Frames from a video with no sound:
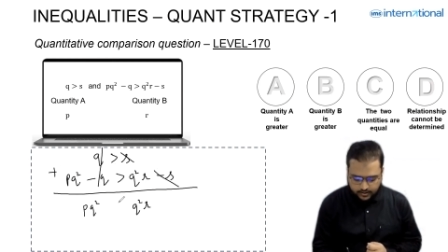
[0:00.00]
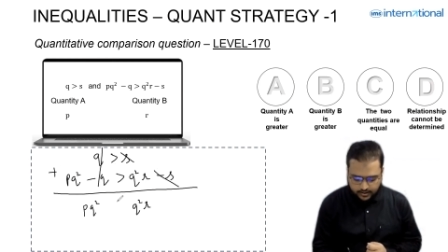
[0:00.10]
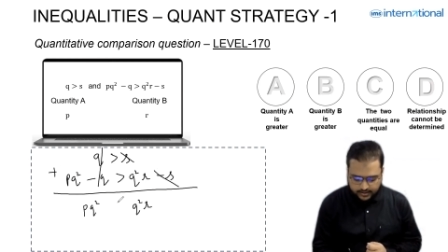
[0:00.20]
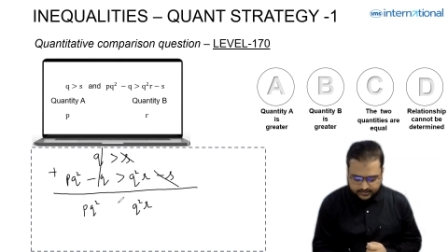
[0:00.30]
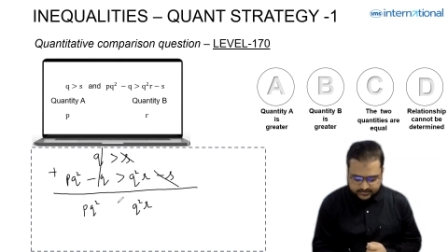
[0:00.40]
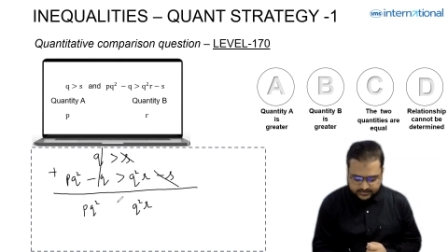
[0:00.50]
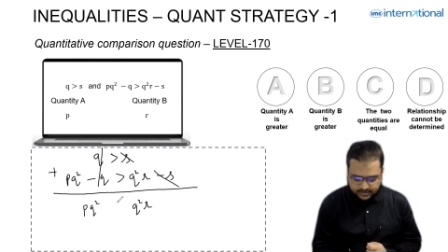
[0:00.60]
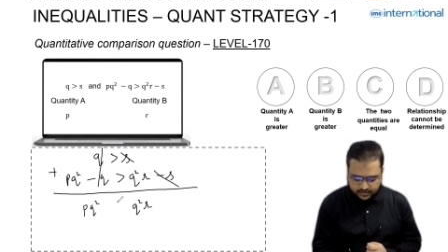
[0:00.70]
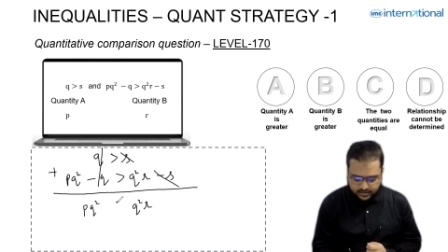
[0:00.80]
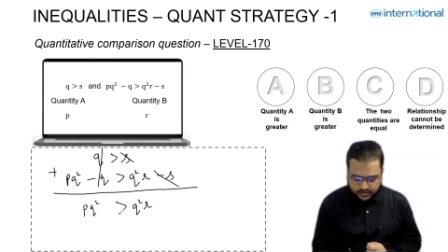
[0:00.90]
And the
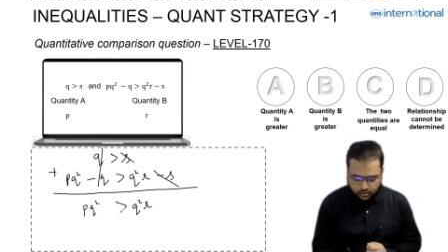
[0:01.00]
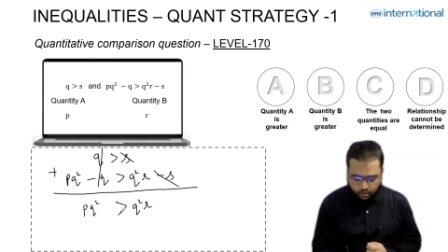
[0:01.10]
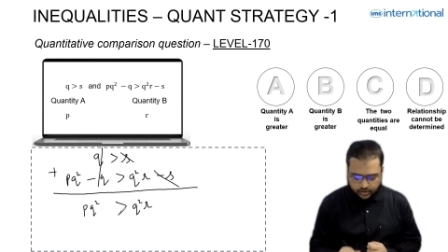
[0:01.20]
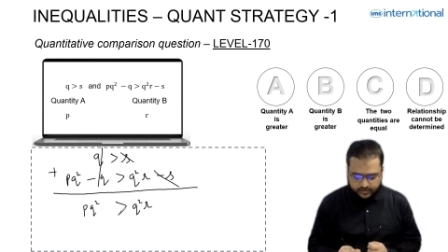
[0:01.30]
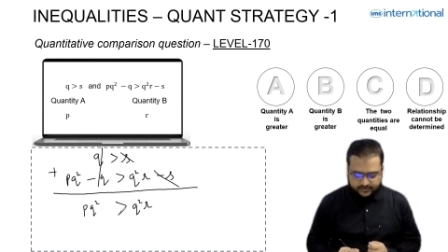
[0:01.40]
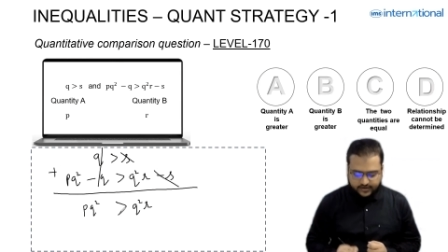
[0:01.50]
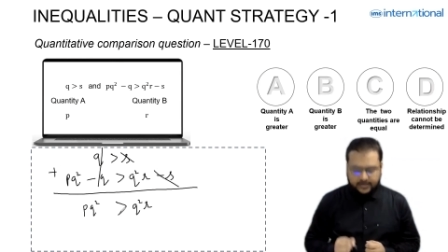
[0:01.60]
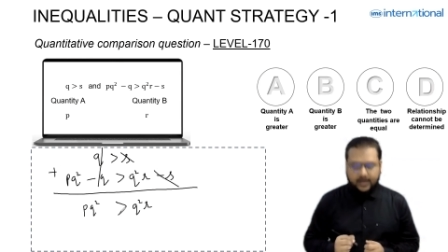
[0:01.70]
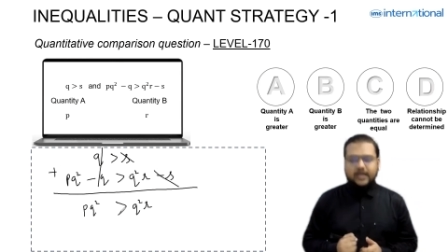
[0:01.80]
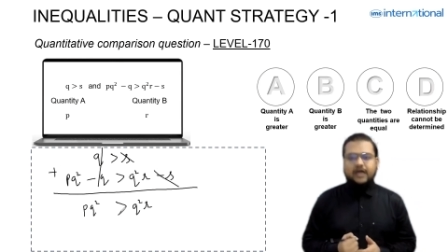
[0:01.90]
same inequality
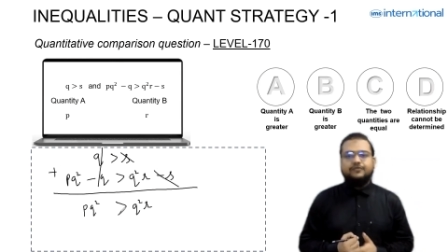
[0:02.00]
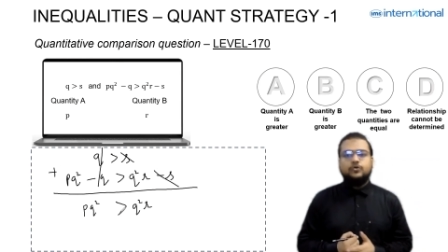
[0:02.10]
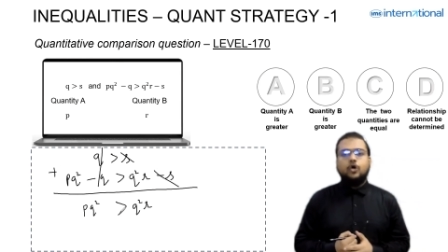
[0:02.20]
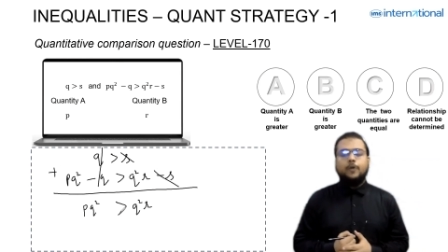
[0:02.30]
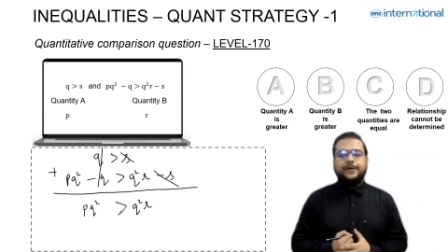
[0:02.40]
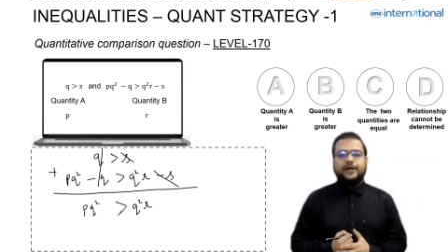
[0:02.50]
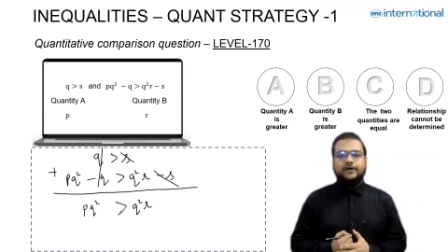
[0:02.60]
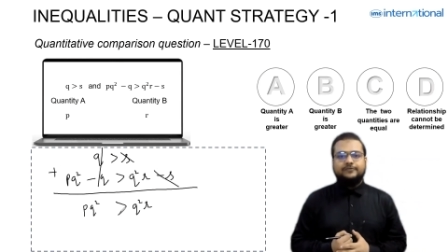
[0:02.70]
sign, I have to copy down.